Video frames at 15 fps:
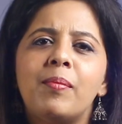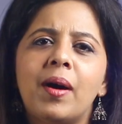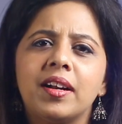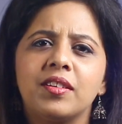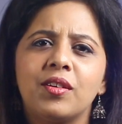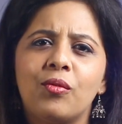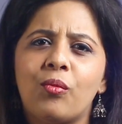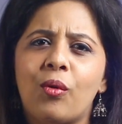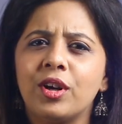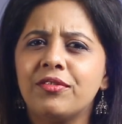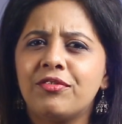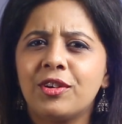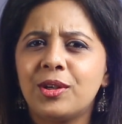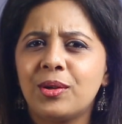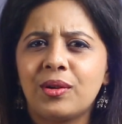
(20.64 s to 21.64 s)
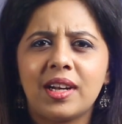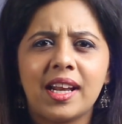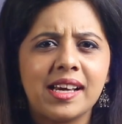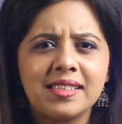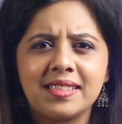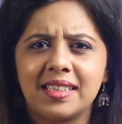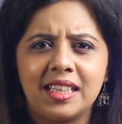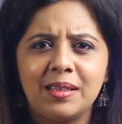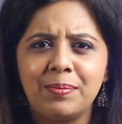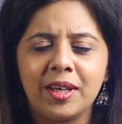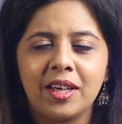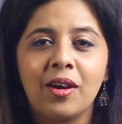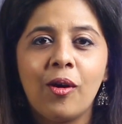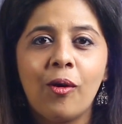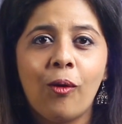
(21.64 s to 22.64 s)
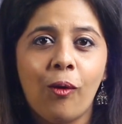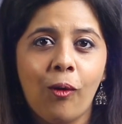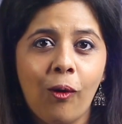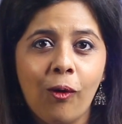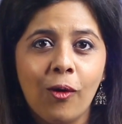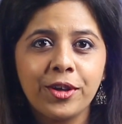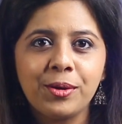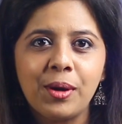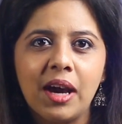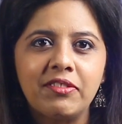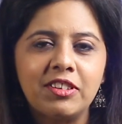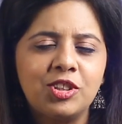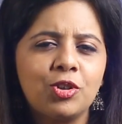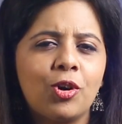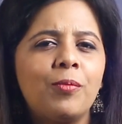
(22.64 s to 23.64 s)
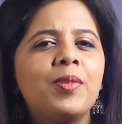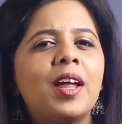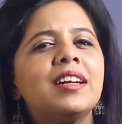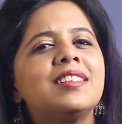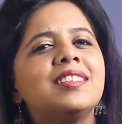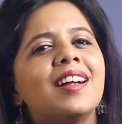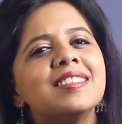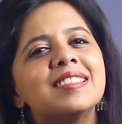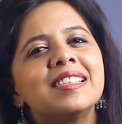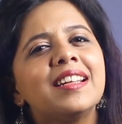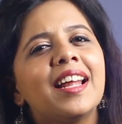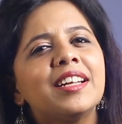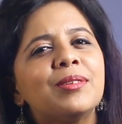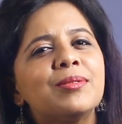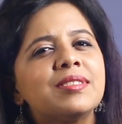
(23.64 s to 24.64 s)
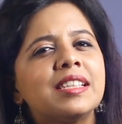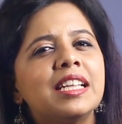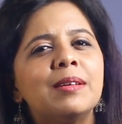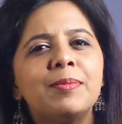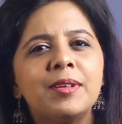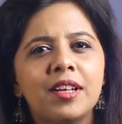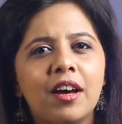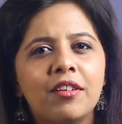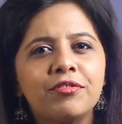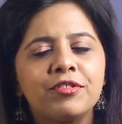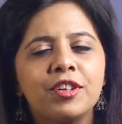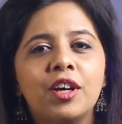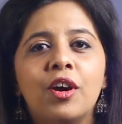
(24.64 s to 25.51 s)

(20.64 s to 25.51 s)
But what if you don't like sleeping? Or you have a job that doesn't let you sleep enough?